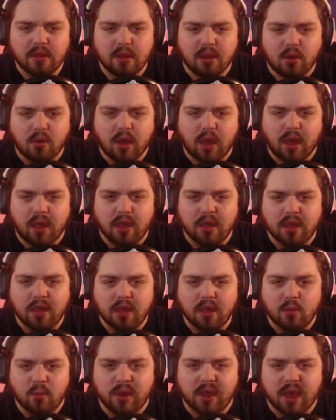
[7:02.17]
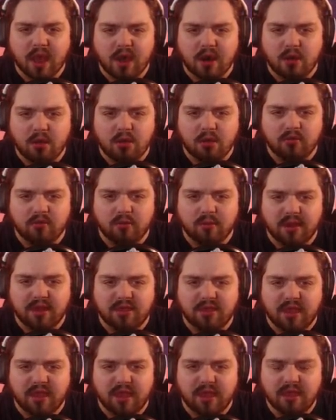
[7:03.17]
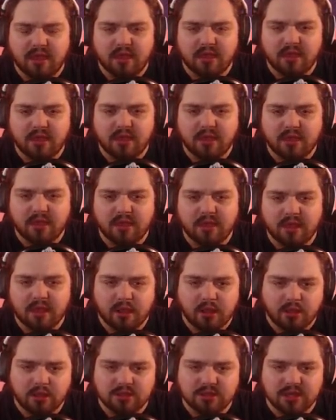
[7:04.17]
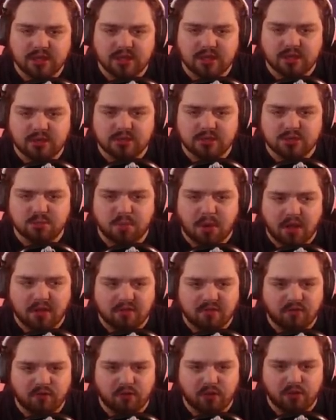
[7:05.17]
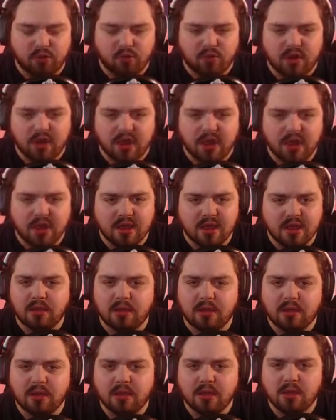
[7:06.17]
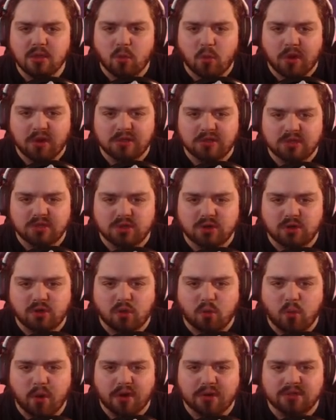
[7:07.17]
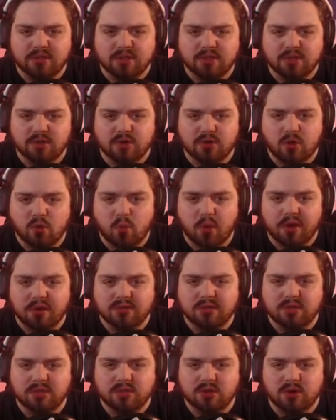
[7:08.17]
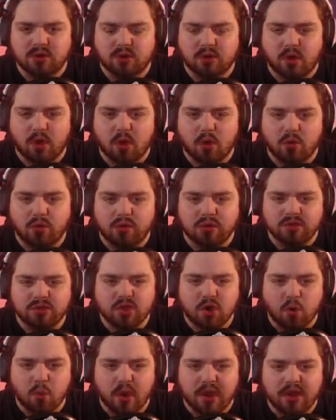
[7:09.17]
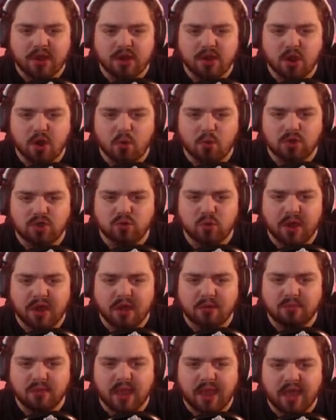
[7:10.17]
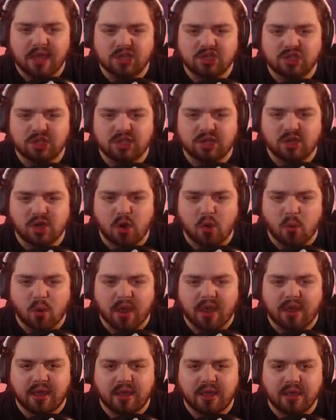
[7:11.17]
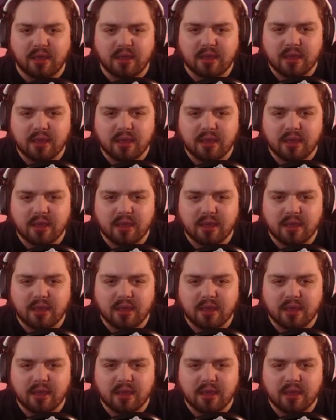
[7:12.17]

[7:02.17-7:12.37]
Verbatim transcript: Okay, we got all of them, I think. It looks like there's spots for three. Where's the circle? Where's the circle? Where's the circle? Oh, there's no way to know which way I'm actually going.